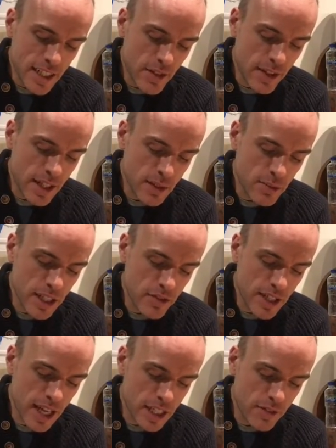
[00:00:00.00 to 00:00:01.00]
He felt
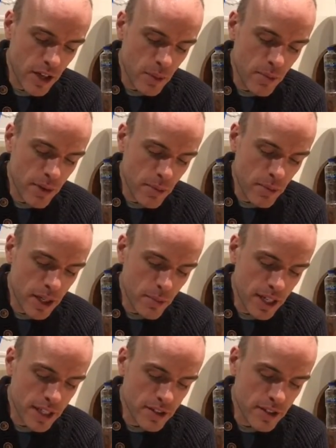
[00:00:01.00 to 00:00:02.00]
himself sanctified by the
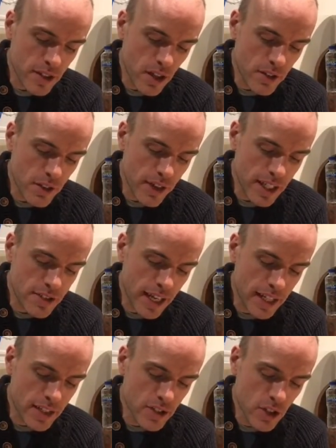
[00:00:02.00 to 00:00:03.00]
presence of the great
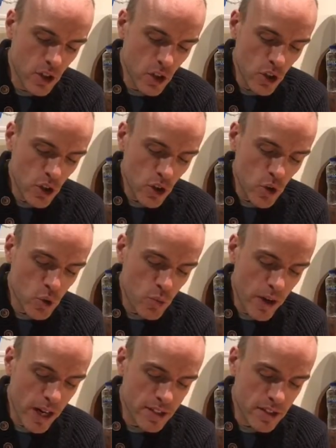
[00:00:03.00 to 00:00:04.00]
saint, whose
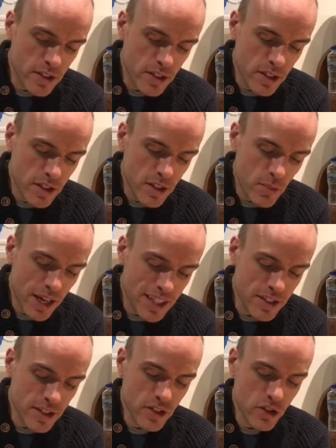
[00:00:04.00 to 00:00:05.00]
presence
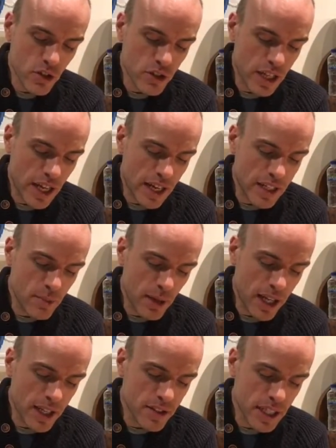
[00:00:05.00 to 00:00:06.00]
turns any
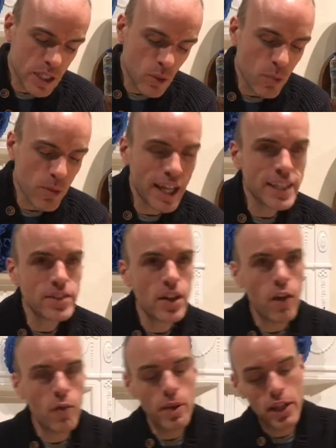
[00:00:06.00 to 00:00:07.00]
place into a place
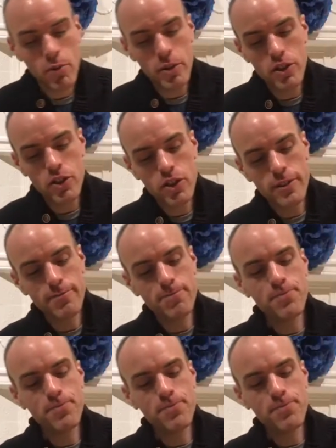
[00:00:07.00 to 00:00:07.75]
of pilgrimage.